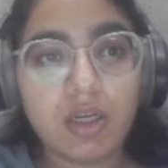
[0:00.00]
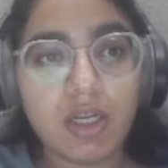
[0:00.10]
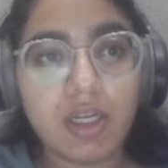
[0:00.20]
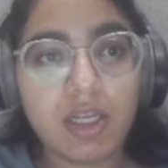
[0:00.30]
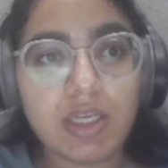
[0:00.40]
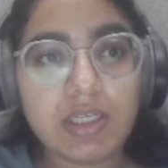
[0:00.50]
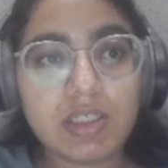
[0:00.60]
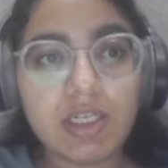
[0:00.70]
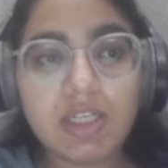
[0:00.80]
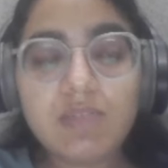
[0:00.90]
line.
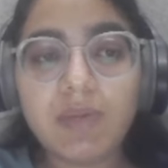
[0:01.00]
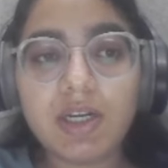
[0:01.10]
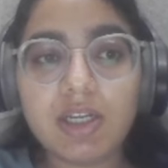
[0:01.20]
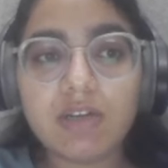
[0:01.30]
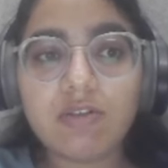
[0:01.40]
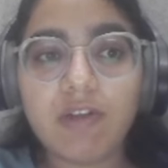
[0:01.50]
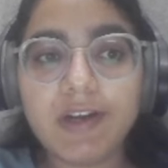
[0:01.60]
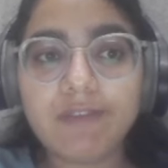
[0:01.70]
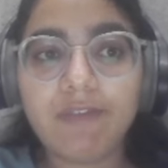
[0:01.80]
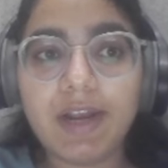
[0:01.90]
Yes, it's printing
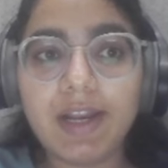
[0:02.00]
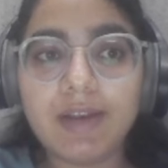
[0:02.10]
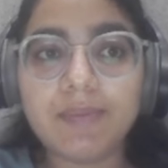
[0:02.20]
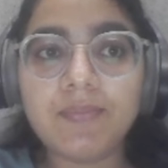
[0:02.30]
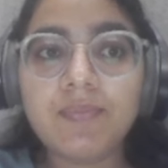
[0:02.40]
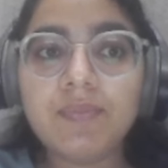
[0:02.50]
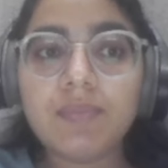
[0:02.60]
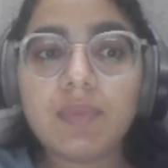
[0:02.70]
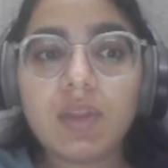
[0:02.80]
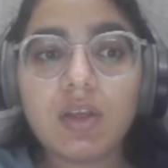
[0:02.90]
quite fine.
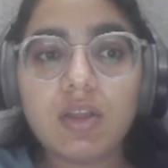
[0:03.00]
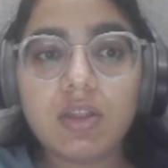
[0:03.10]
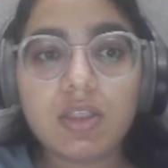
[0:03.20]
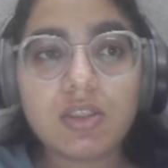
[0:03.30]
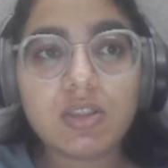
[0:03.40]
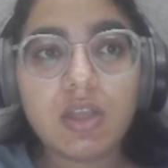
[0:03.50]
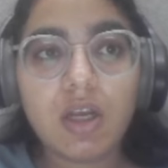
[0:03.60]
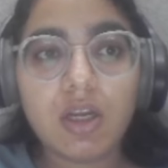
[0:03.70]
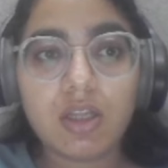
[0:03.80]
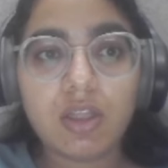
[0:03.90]
This is
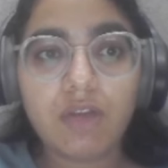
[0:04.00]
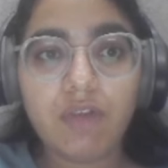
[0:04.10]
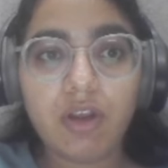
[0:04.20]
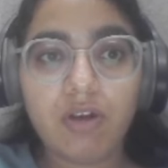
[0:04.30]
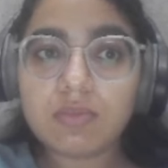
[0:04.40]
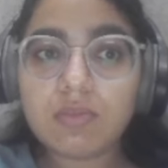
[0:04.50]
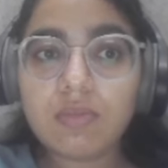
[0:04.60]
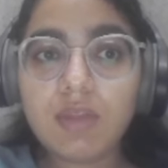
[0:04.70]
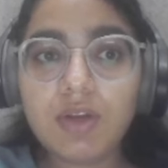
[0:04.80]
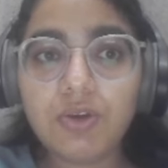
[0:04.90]
the another way of
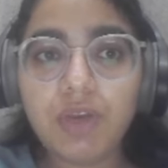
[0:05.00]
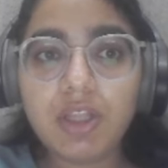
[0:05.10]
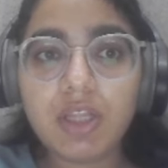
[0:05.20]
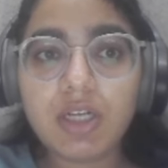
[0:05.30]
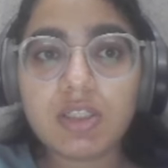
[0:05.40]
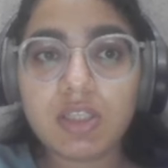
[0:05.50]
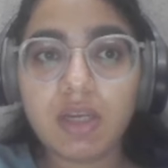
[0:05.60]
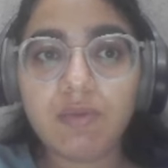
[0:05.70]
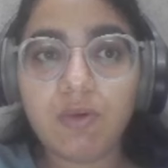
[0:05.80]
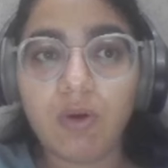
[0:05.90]
doing that
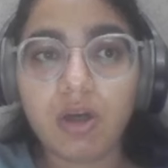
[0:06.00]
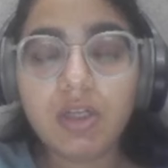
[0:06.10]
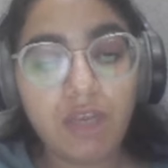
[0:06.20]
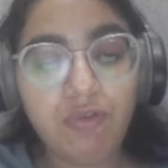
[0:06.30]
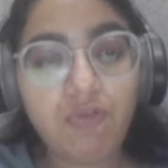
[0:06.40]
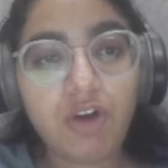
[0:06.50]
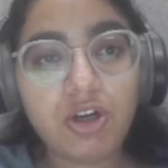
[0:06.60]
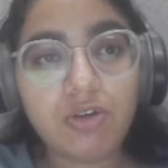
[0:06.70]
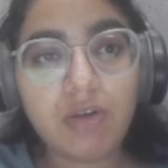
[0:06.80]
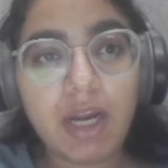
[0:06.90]
same code. If you
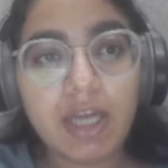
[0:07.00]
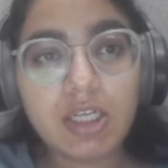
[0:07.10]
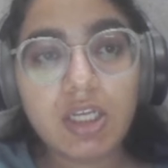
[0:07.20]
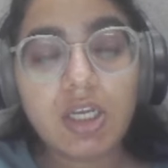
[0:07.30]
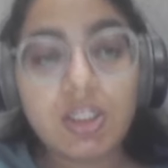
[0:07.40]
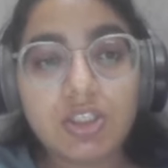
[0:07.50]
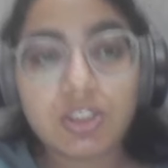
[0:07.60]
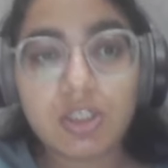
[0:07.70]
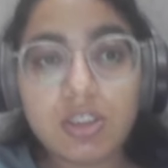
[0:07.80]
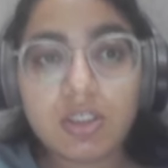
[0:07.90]
want to write
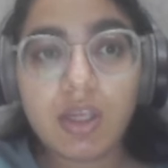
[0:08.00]
just